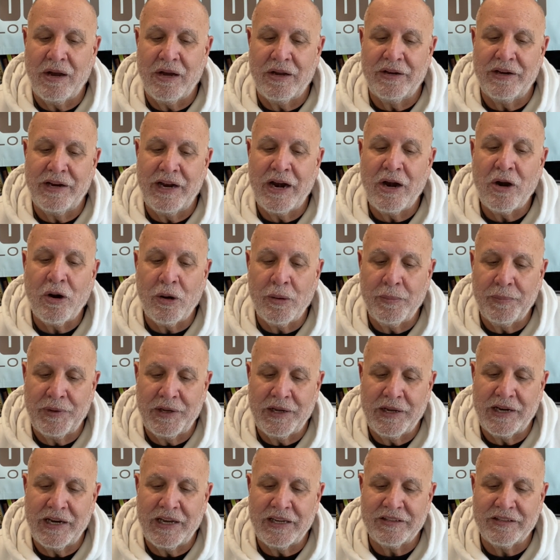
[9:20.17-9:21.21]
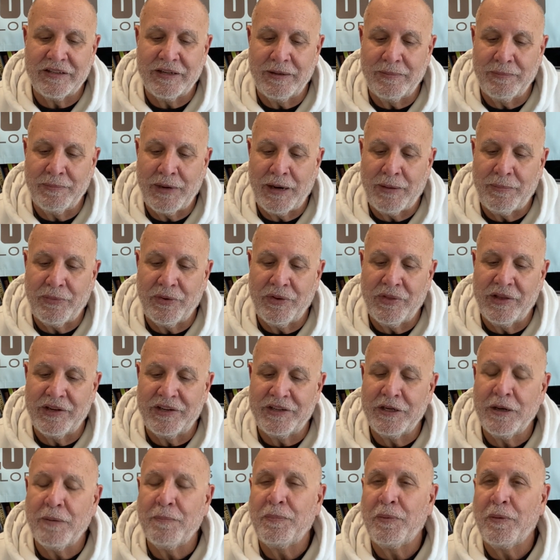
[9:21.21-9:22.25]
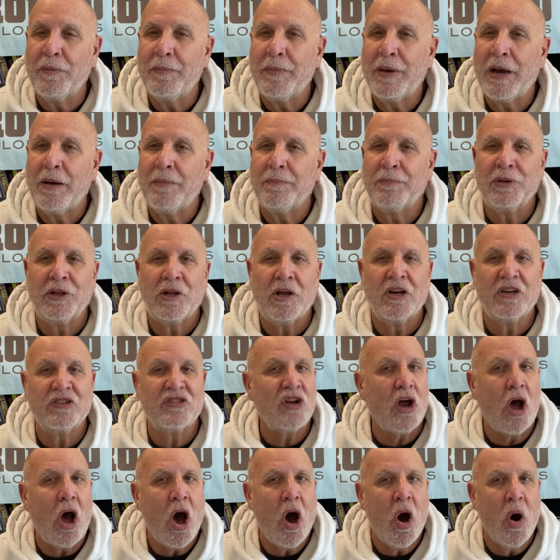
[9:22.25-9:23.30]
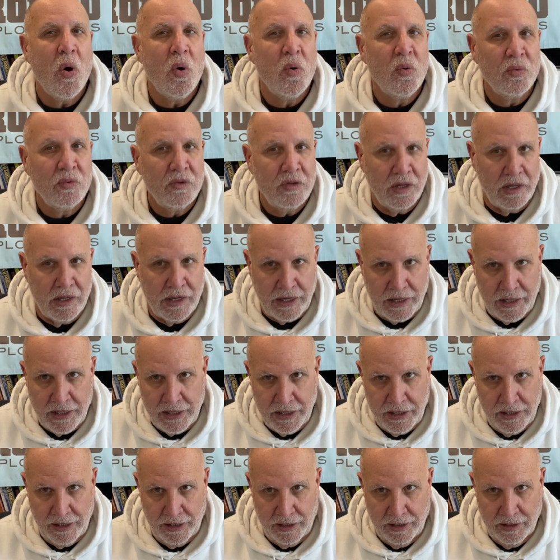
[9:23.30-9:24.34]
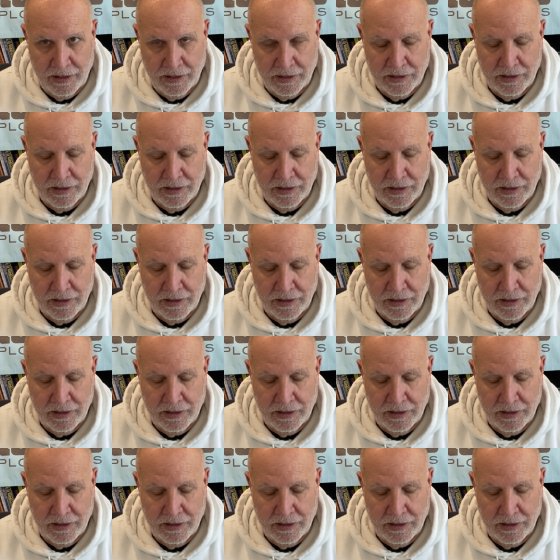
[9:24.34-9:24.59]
an Arab Knesset member, the Temple Mount belongs only